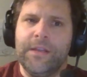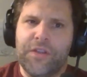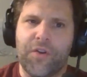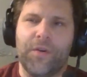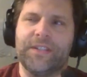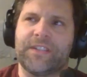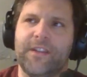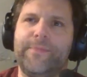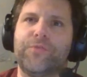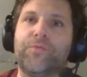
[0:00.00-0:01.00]
It's
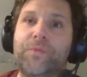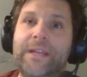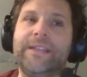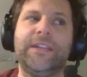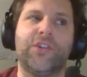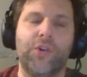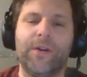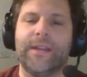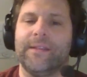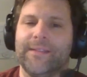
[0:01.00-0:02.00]
going to be really
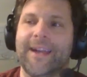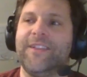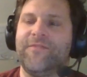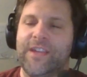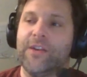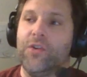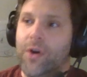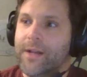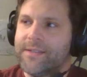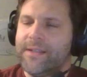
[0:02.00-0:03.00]
good at light vehicle
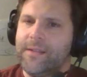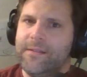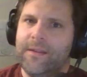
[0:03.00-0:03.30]
hunting,